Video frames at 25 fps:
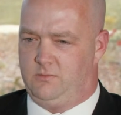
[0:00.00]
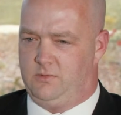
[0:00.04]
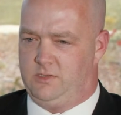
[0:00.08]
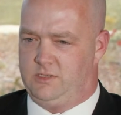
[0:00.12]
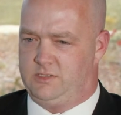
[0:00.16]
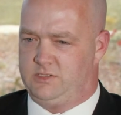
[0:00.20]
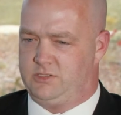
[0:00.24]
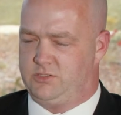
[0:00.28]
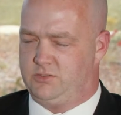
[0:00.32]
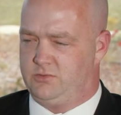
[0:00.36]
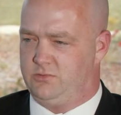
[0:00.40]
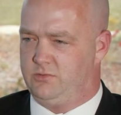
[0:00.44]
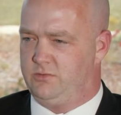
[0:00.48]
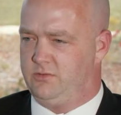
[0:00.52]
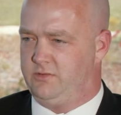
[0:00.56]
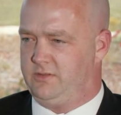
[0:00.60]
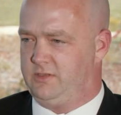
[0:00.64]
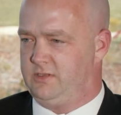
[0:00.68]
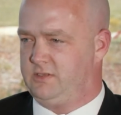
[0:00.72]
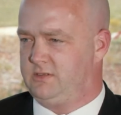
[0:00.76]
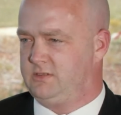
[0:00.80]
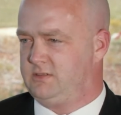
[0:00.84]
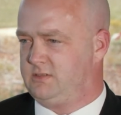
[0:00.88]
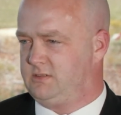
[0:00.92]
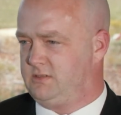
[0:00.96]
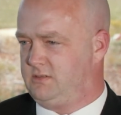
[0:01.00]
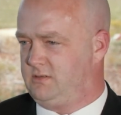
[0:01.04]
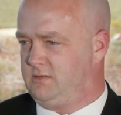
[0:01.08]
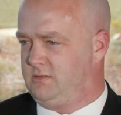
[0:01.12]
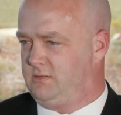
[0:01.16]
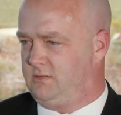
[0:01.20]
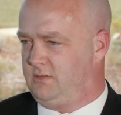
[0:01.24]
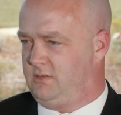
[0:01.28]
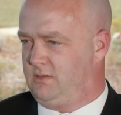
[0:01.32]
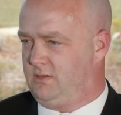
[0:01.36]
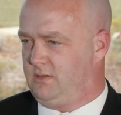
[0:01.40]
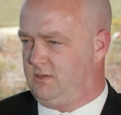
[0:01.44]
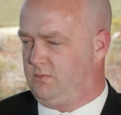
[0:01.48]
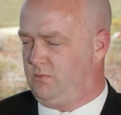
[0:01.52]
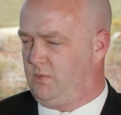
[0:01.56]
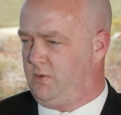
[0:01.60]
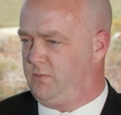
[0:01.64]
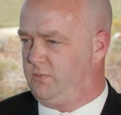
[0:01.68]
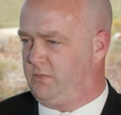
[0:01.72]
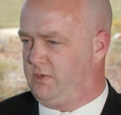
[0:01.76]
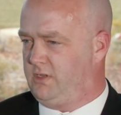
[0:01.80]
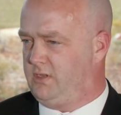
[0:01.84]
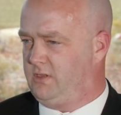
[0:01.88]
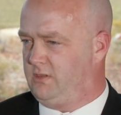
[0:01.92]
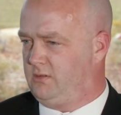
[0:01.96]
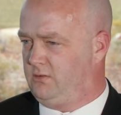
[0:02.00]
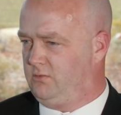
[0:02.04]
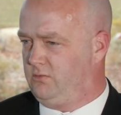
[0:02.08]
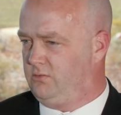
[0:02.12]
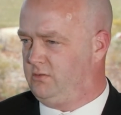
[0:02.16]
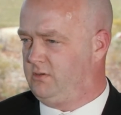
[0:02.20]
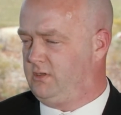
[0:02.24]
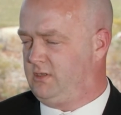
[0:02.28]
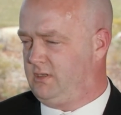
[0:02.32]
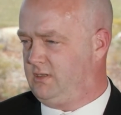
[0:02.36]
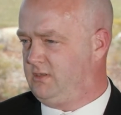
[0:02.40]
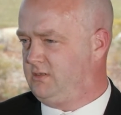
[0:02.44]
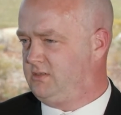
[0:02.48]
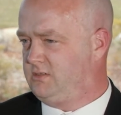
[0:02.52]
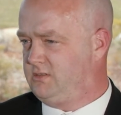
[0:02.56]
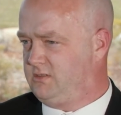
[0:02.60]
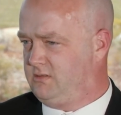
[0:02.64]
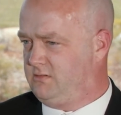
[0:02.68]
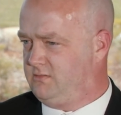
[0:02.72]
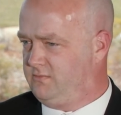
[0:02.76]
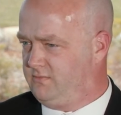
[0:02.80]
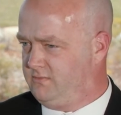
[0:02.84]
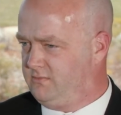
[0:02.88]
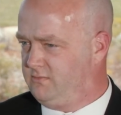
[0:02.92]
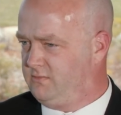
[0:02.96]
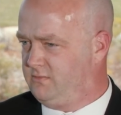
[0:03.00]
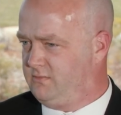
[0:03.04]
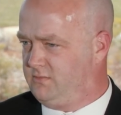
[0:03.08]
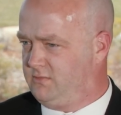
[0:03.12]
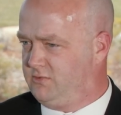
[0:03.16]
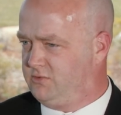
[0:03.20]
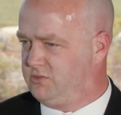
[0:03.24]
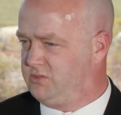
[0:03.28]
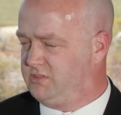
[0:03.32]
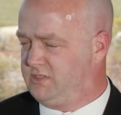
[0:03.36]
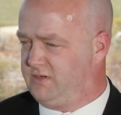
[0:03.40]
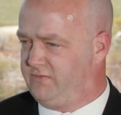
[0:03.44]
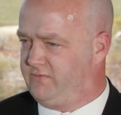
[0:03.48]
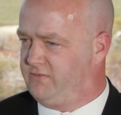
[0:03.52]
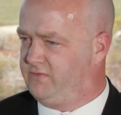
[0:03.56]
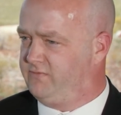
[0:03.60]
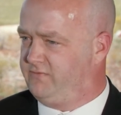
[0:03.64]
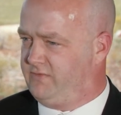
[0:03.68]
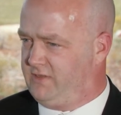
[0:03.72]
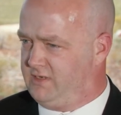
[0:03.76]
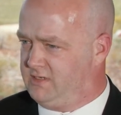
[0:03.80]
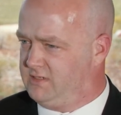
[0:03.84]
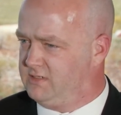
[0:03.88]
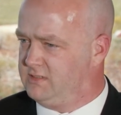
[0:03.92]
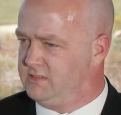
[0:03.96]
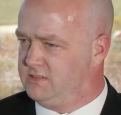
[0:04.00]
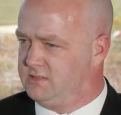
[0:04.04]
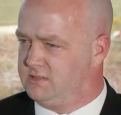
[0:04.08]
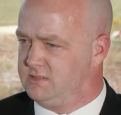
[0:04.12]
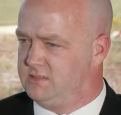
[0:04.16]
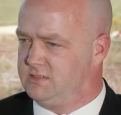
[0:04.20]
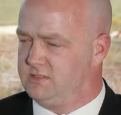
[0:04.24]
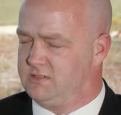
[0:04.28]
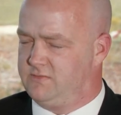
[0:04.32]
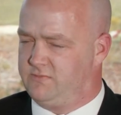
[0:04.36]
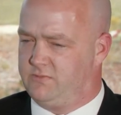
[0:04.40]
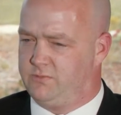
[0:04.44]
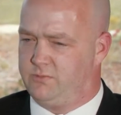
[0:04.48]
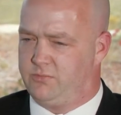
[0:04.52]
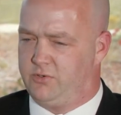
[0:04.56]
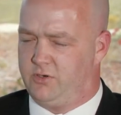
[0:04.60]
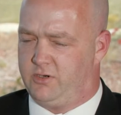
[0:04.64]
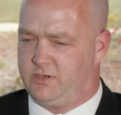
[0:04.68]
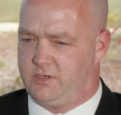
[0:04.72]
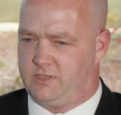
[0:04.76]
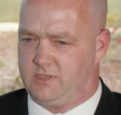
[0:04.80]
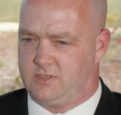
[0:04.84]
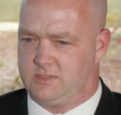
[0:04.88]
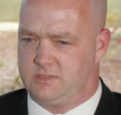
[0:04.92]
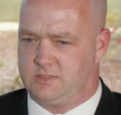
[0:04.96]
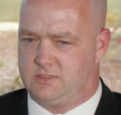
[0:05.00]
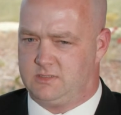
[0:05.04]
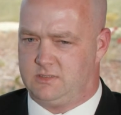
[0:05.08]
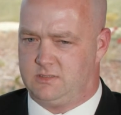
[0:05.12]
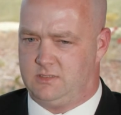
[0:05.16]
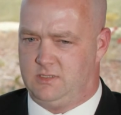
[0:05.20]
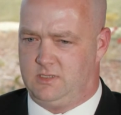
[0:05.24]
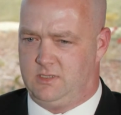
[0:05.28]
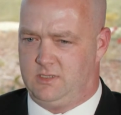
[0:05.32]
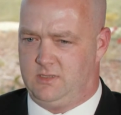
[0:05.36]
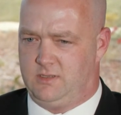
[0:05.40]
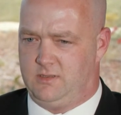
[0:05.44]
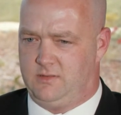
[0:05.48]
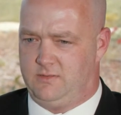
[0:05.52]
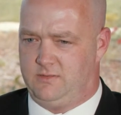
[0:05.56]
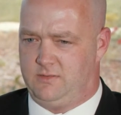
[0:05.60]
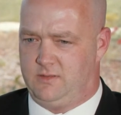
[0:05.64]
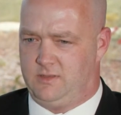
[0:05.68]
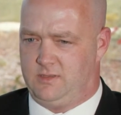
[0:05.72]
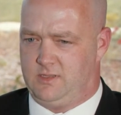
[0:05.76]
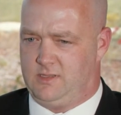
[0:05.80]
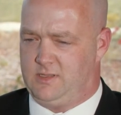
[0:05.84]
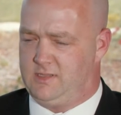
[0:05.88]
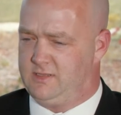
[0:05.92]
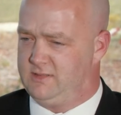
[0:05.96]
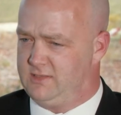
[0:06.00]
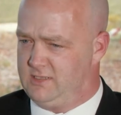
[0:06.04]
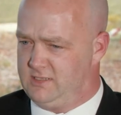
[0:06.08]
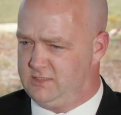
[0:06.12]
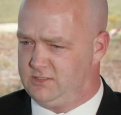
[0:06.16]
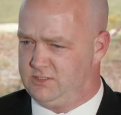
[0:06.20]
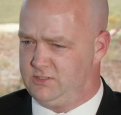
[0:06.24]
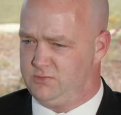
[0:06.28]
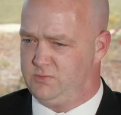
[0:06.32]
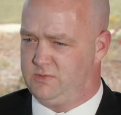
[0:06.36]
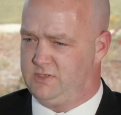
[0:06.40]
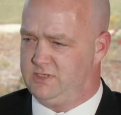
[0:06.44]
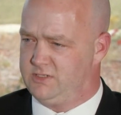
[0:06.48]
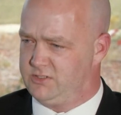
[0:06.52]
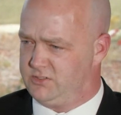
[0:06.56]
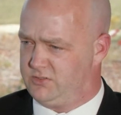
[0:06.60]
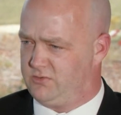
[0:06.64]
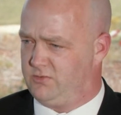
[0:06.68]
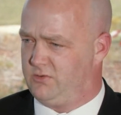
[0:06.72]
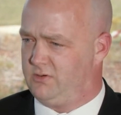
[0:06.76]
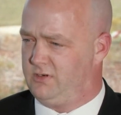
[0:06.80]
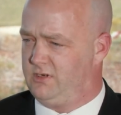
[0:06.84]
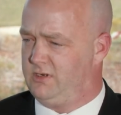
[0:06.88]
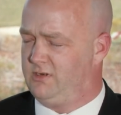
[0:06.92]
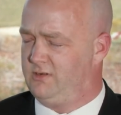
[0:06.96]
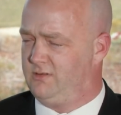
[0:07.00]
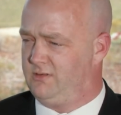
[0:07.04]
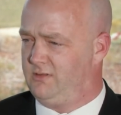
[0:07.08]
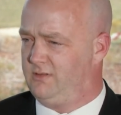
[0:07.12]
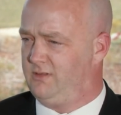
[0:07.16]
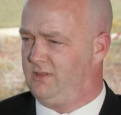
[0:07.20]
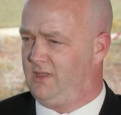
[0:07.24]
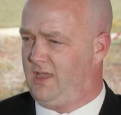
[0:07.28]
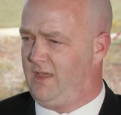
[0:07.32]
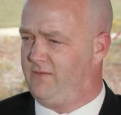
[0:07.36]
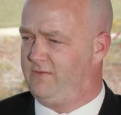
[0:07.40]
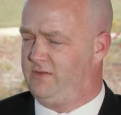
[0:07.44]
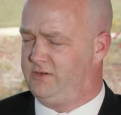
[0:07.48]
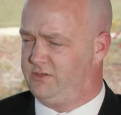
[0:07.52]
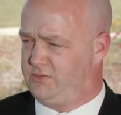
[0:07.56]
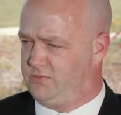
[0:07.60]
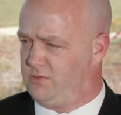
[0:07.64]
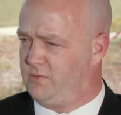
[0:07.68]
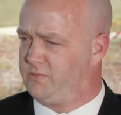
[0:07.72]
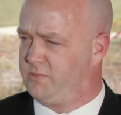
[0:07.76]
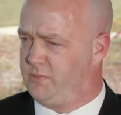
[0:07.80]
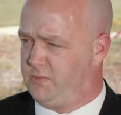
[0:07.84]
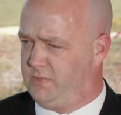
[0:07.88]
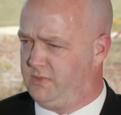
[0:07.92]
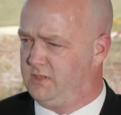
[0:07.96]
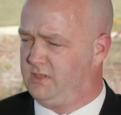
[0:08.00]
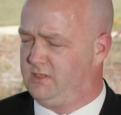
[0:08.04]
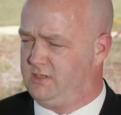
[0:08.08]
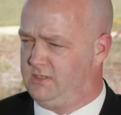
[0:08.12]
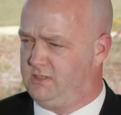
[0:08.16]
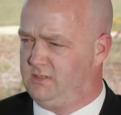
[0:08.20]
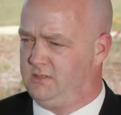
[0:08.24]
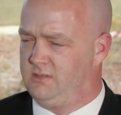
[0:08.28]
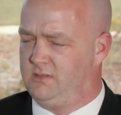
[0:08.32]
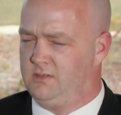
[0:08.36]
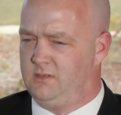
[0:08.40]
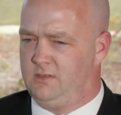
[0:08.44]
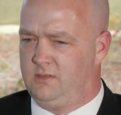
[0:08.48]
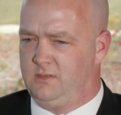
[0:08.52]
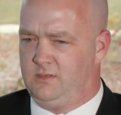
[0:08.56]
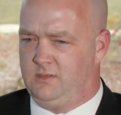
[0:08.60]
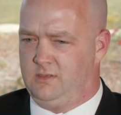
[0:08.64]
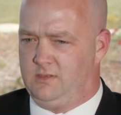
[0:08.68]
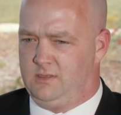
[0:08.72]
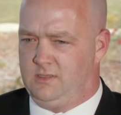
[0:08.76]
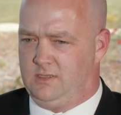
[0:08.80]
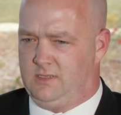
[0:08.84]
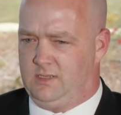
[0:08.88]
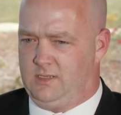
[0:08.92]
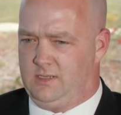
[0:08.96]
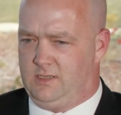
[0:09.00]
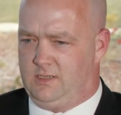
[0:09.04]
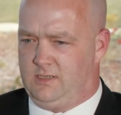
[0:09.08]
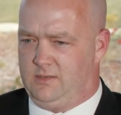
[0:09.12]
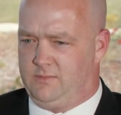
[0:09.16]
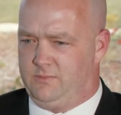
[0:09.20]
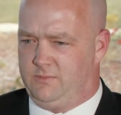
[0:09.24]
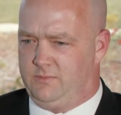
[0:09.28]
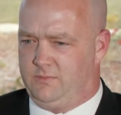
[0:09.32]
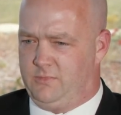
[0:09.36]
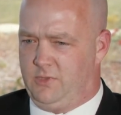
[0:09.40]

ensure that when we look to different vendors and different products. They do have interoperability. And